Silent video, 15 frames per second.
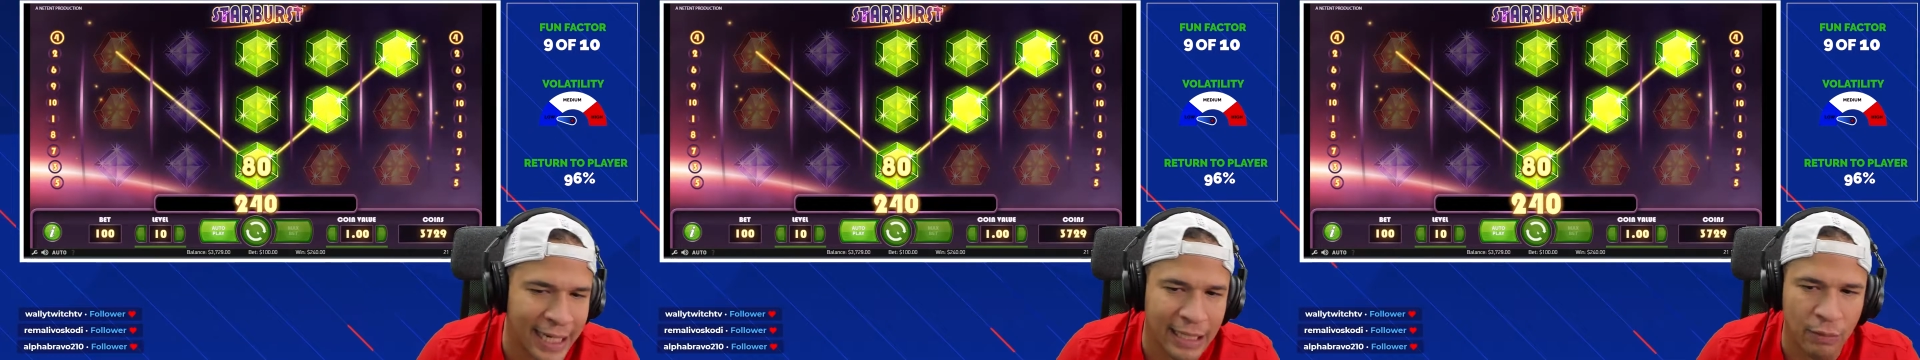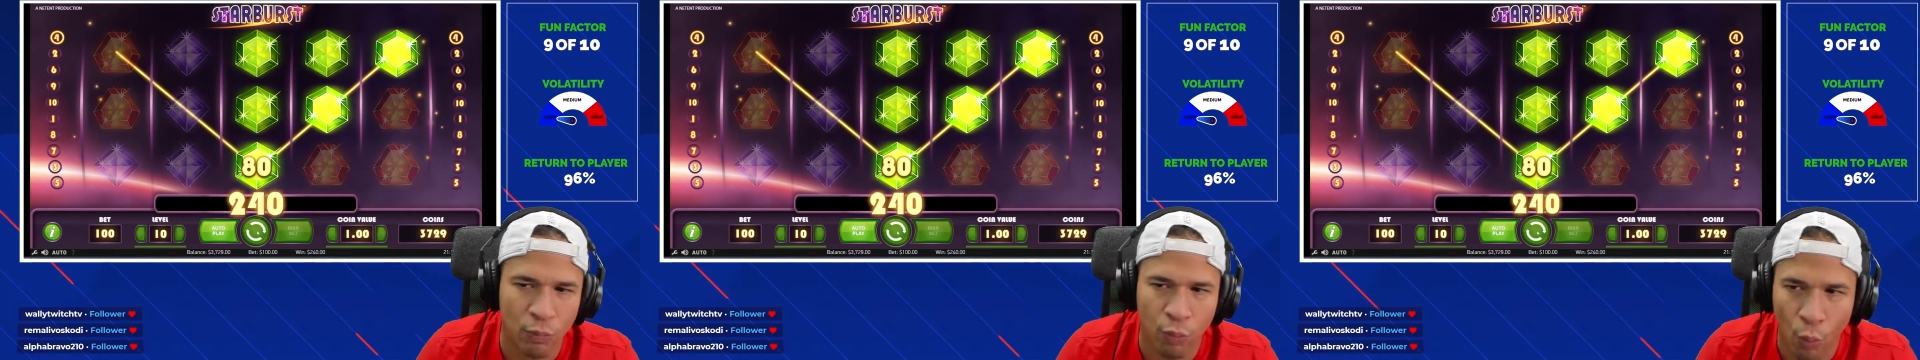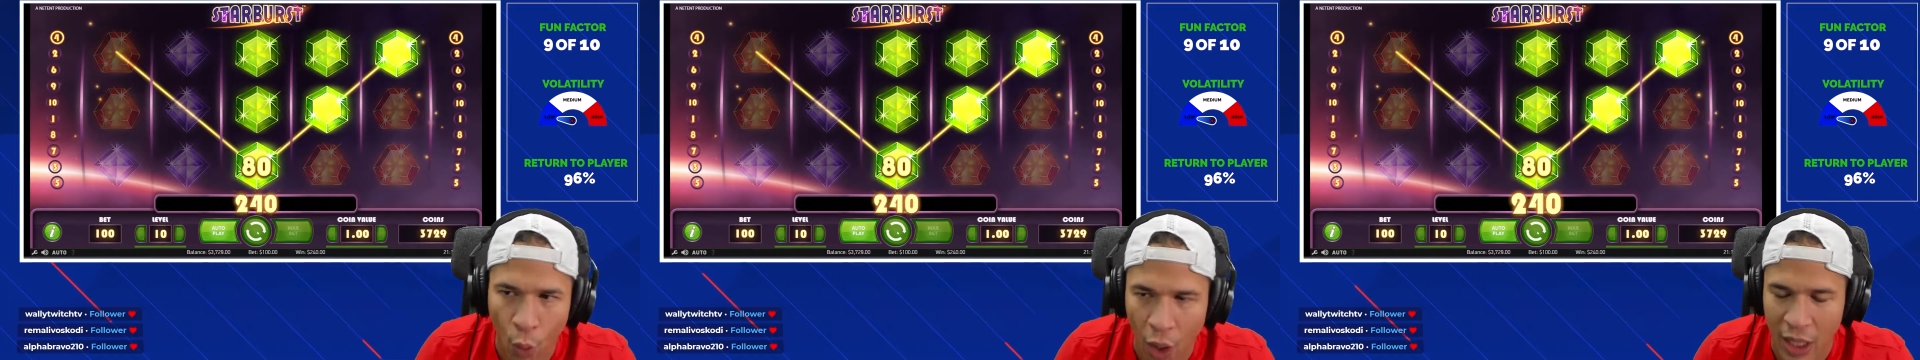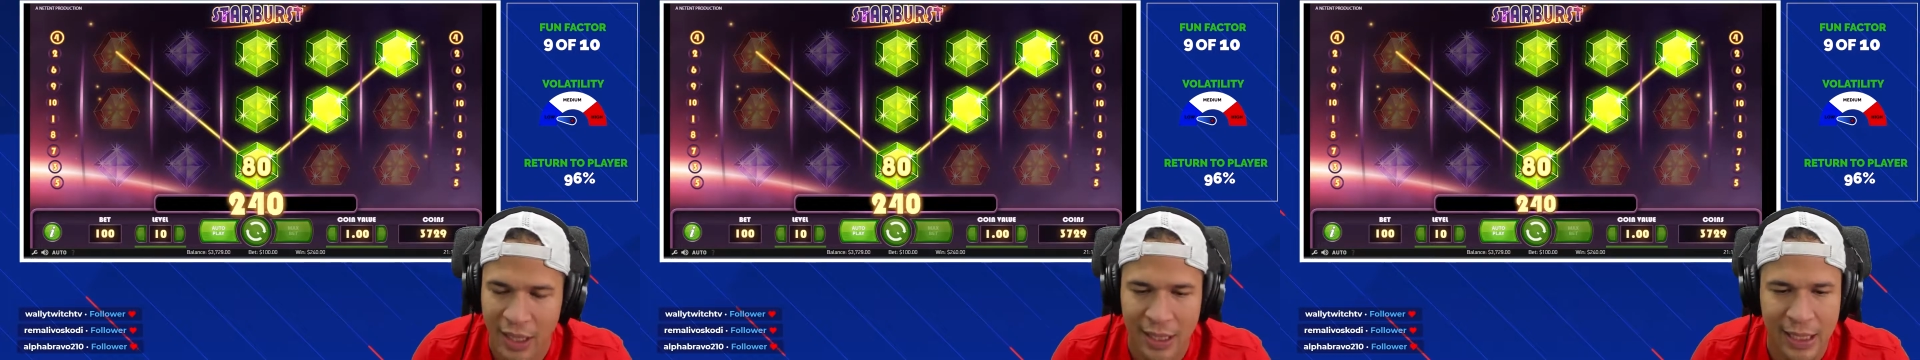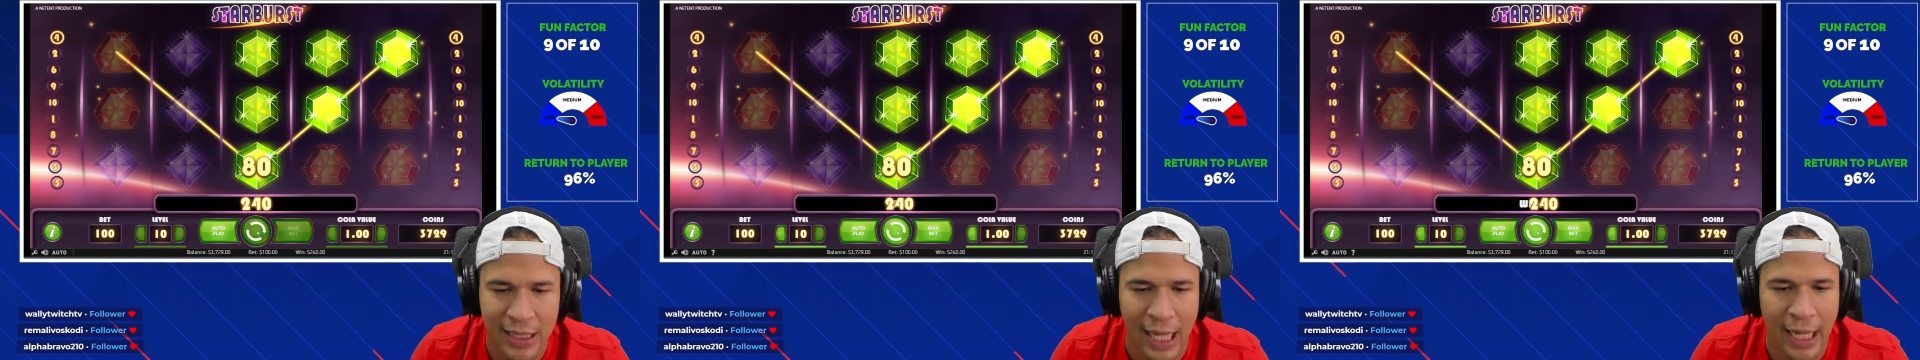any
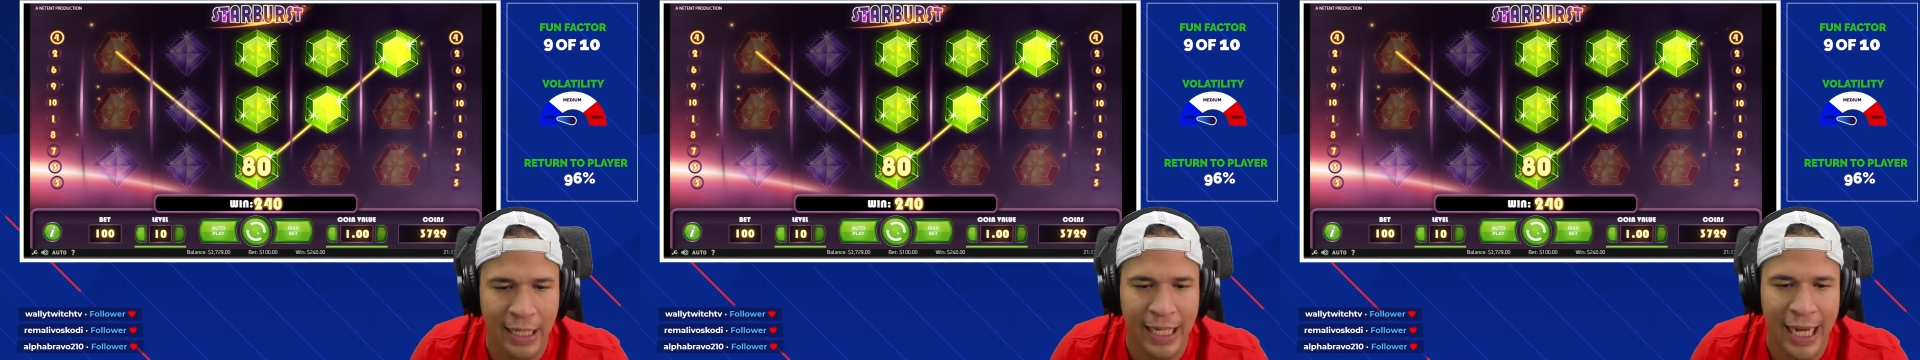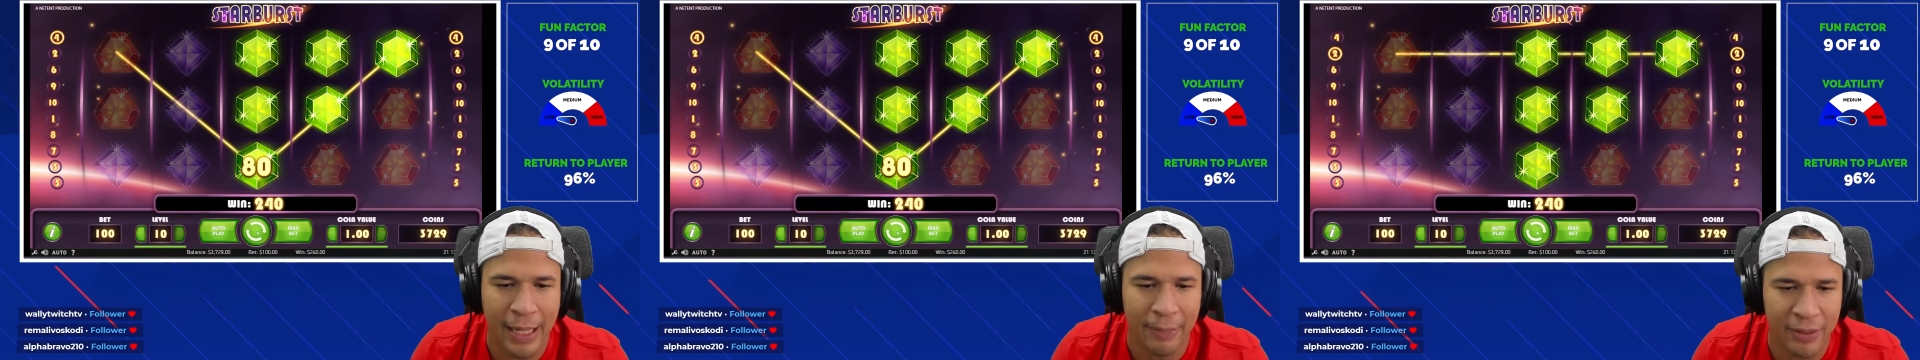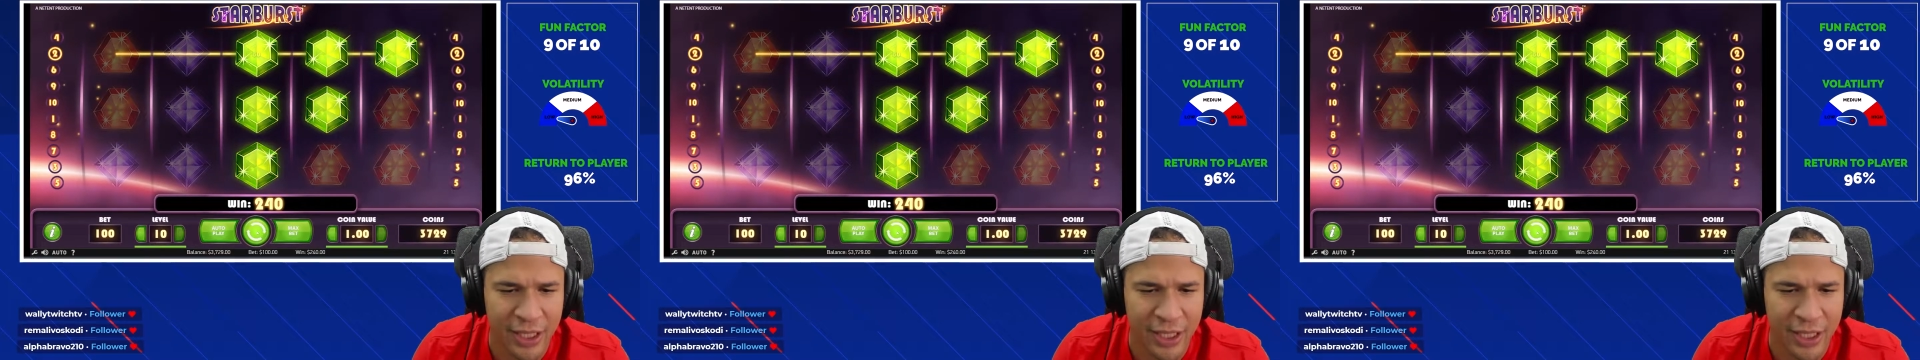one slot game,